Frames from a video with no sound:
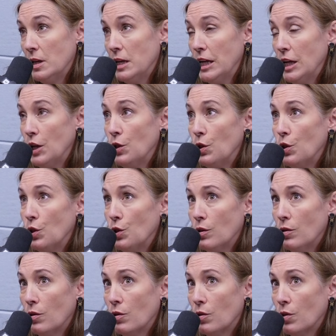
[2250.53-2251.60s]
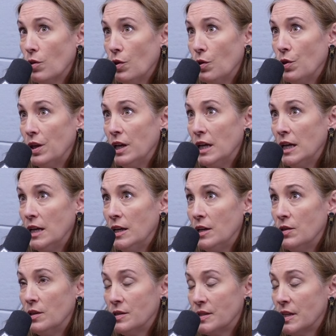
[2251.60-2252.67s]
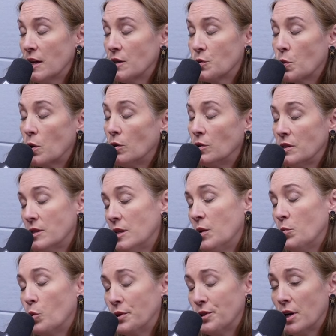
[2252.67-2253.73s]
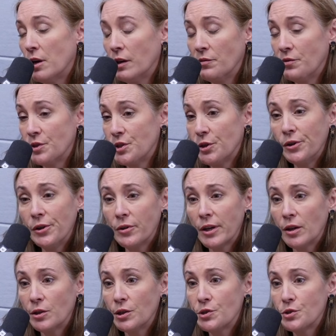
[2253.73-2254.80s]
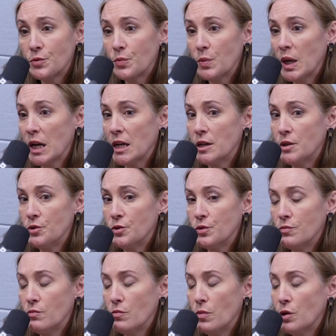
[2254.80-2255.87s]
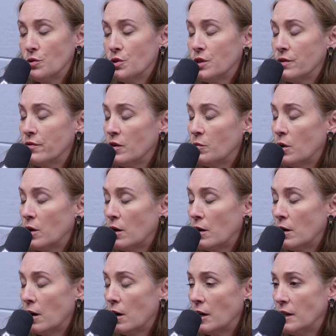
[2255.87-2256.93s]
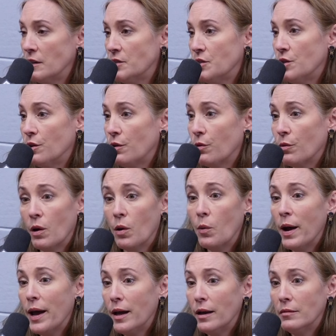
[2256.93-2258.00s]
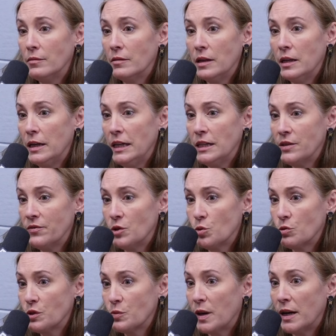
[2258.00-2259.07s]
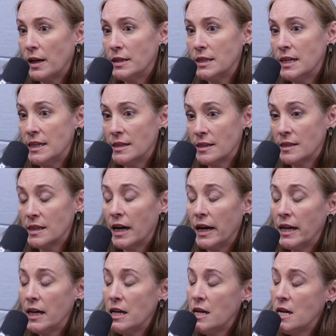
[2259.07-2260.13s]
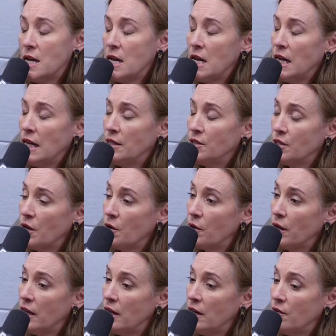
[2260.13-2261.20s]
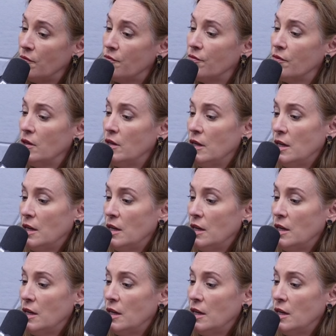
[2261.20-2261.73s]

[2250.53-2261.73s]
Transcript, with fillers: it, the the sex world is the number one target for serial killers because most of them are are considered throwaway individuals by today's society. And so, if